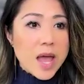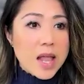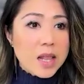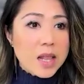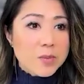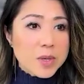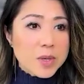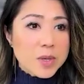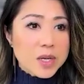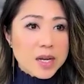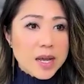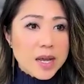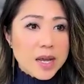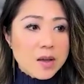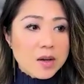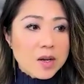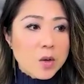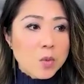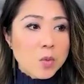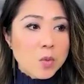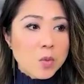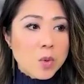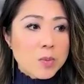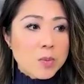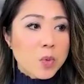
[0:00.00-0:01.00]
Alameda County,
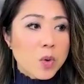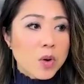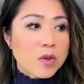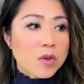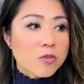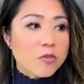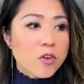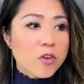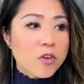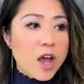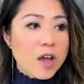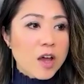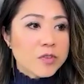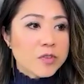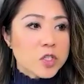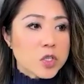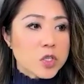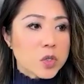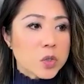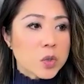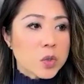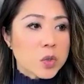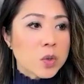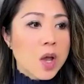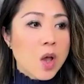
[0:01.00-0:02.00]
1.5
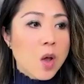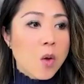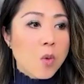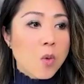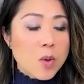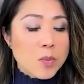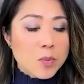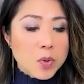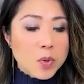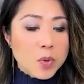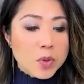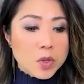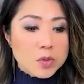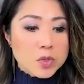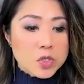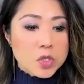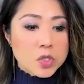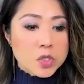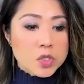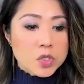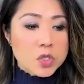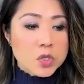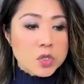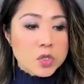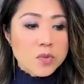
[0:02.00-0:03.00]
to
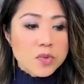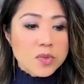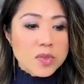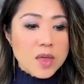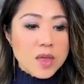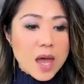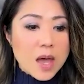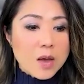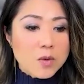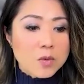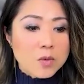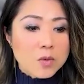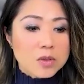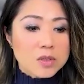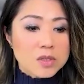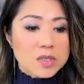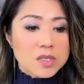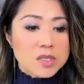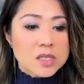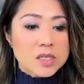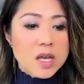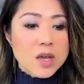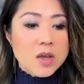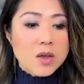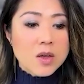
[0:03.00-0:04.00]
1.022, that
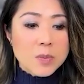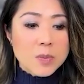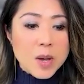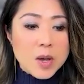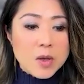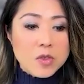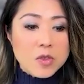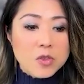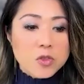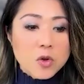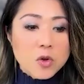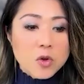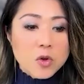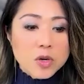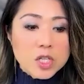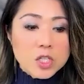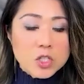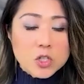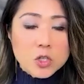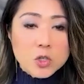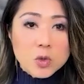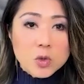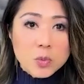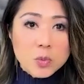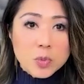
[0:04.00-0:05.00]
was about
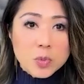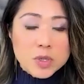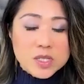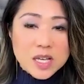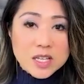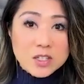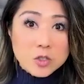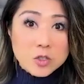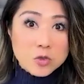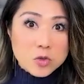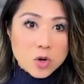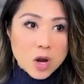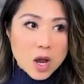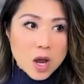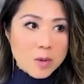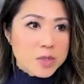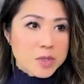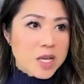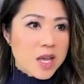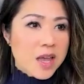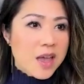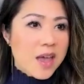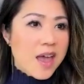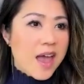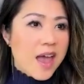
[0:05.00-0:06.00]
32% dropped.
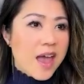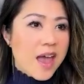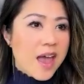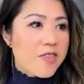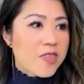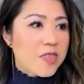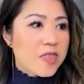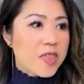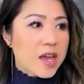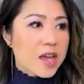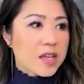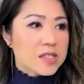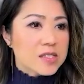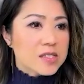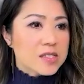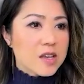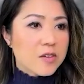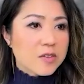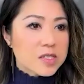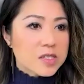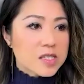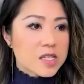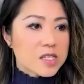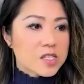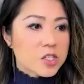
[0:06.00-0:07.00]
And then San
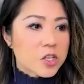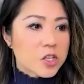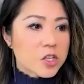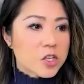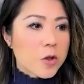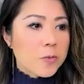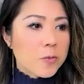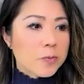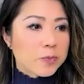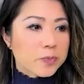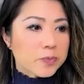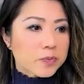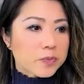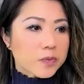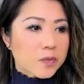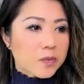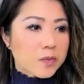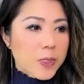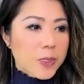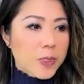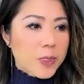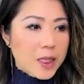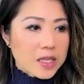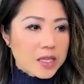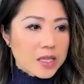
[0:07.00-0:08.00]
Francisco,
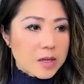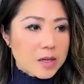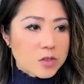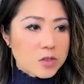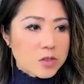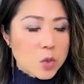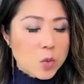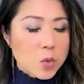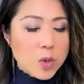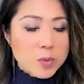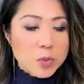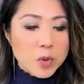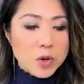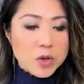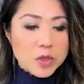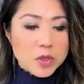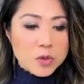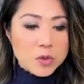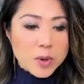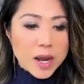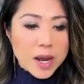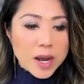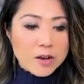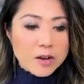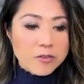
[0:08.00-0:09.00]
down to
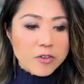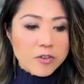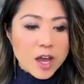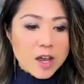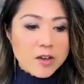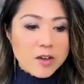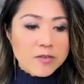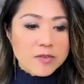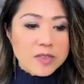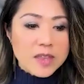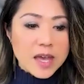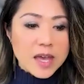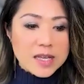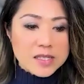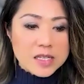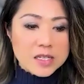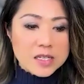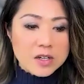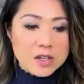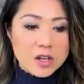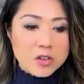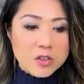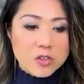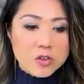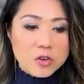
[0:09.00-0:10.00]
1.385, that's
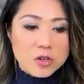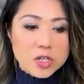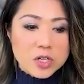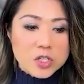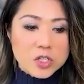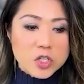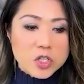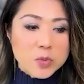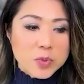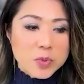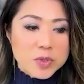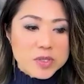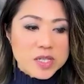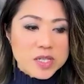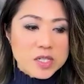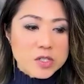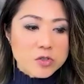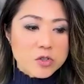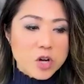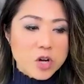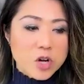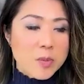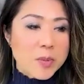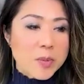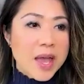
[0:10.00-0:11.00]
another 32%
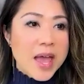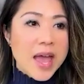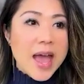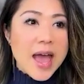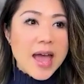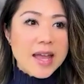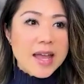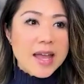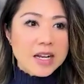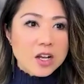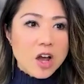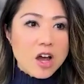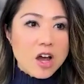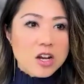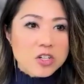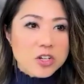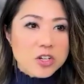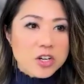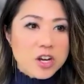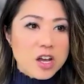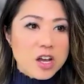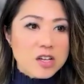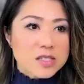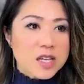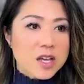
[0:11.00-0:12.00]
drop. And the Contra
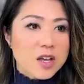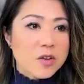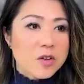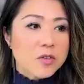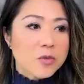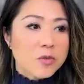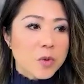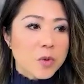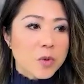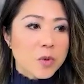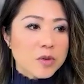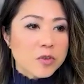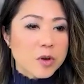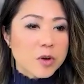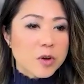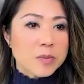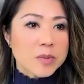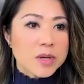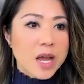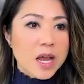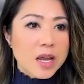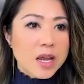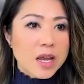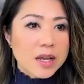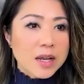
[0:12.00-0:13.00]
Costa went from
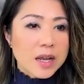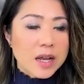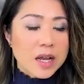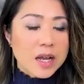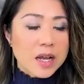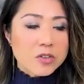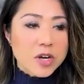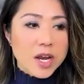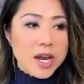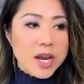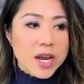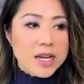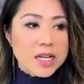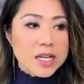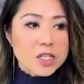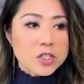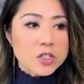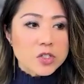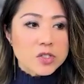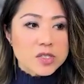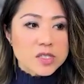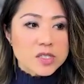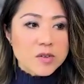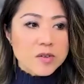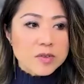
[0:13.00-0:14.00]
980
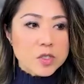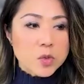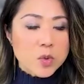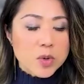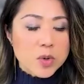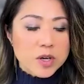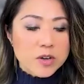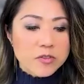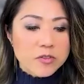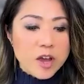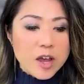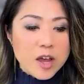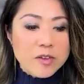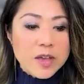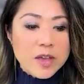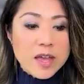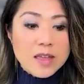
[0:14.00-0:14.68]
to 725,